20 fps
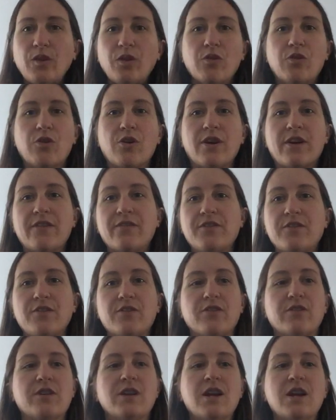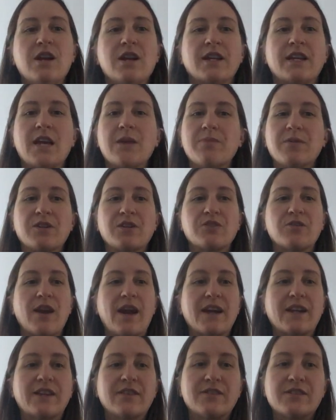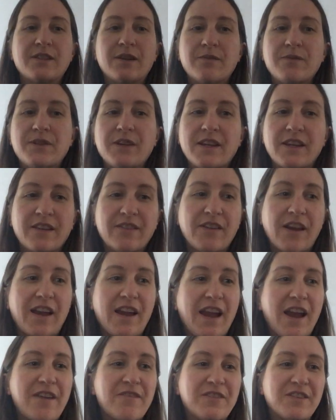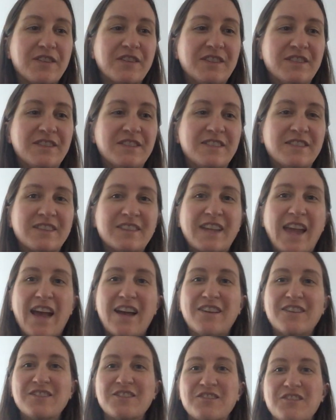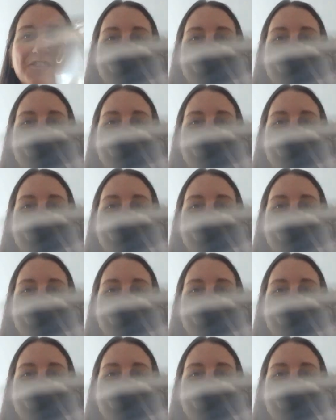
Or if you're keeping track of something, I have a calendar